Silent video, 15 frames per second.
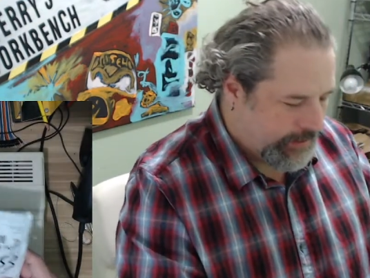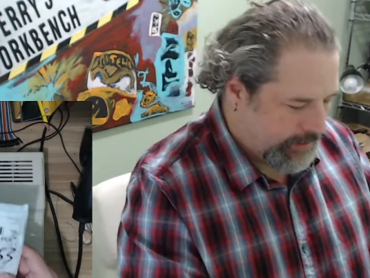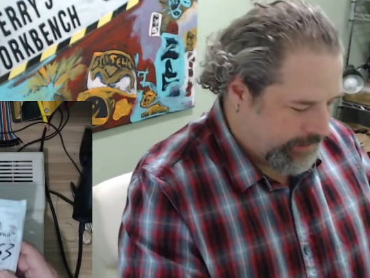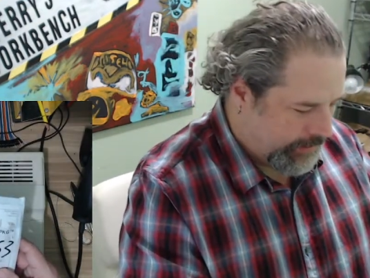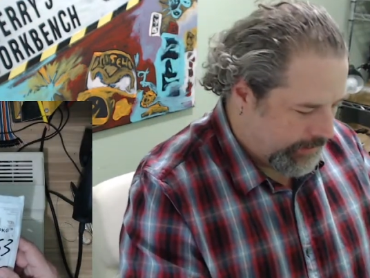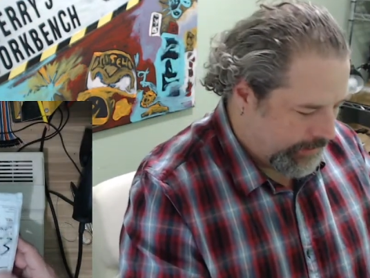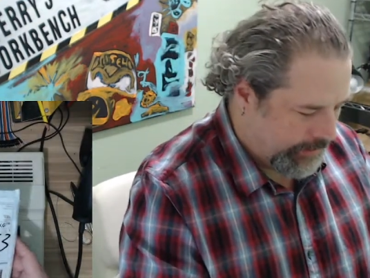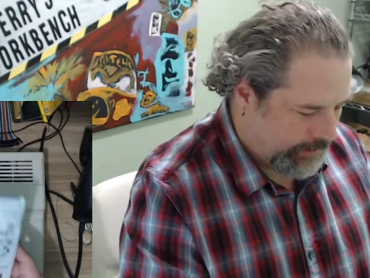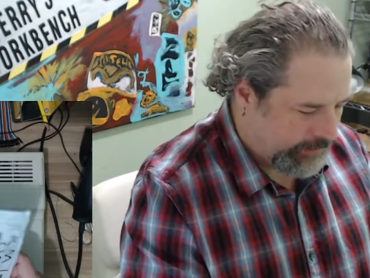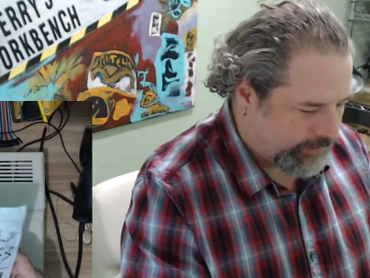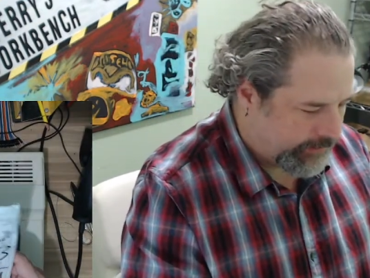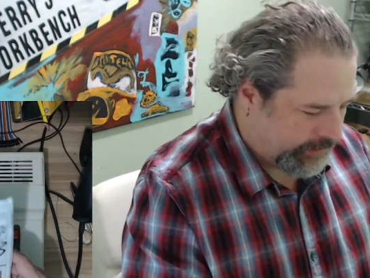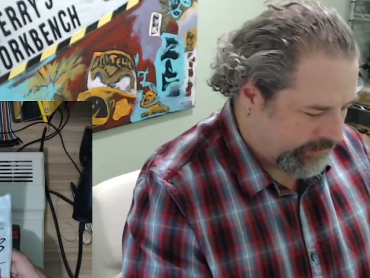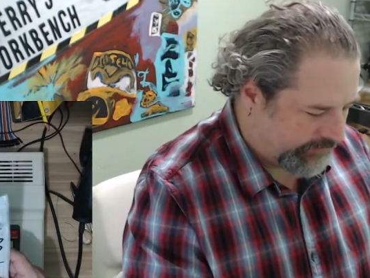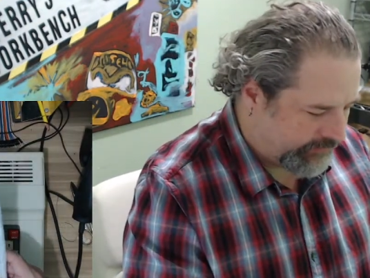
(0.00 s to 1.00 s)

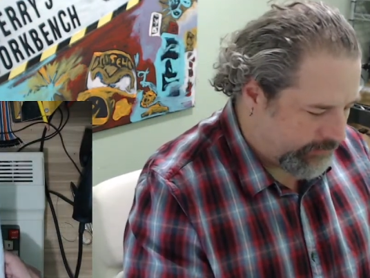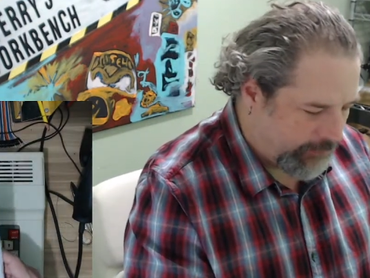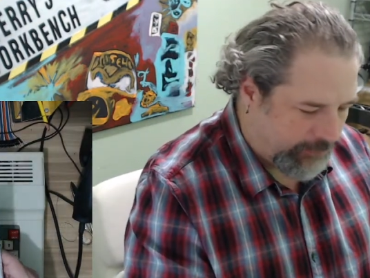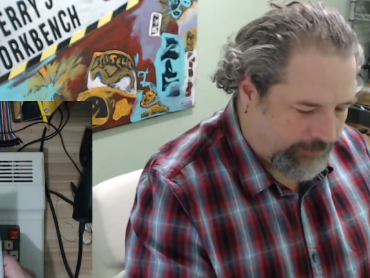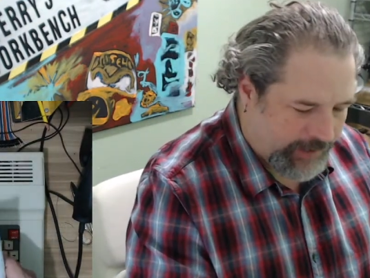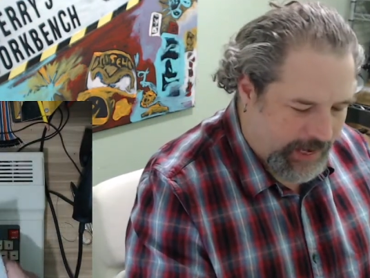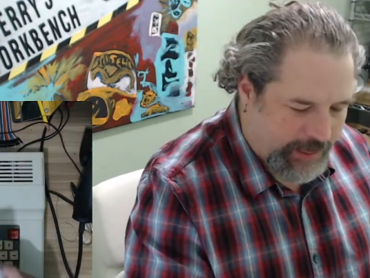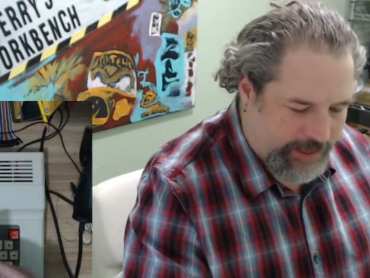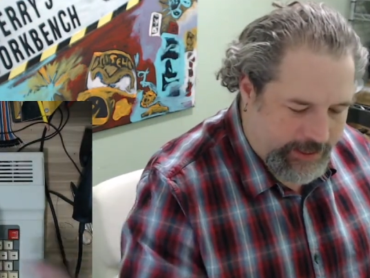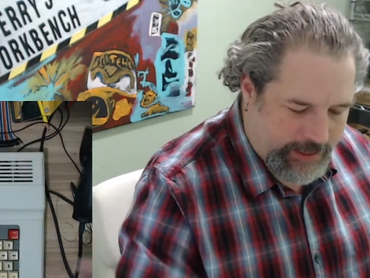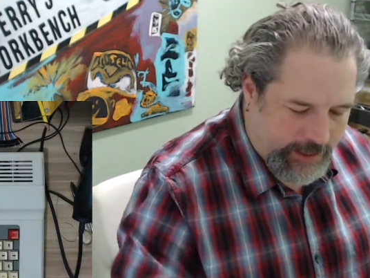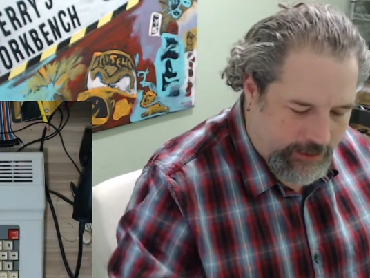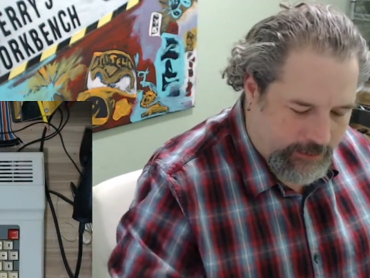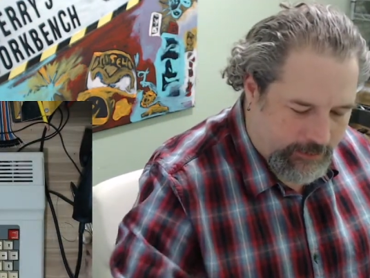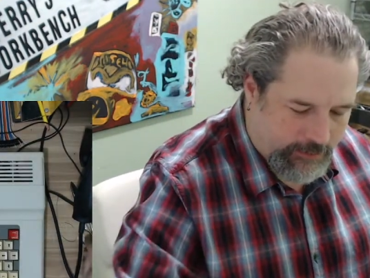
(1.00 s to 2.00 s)
and see what we got in
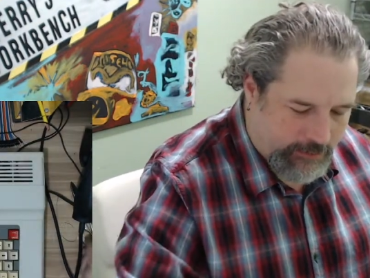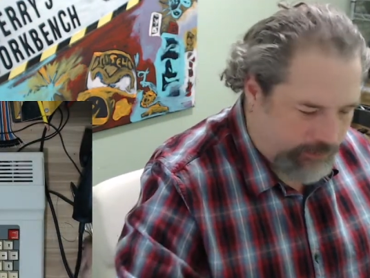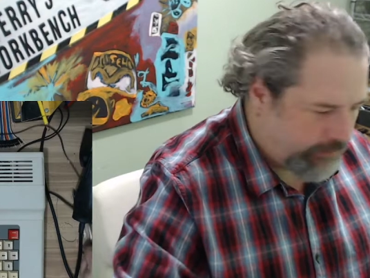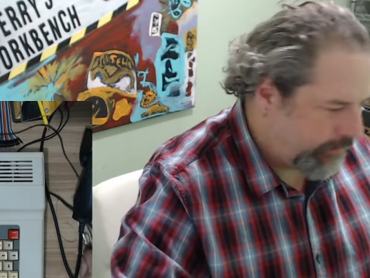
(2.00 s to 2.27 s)
here.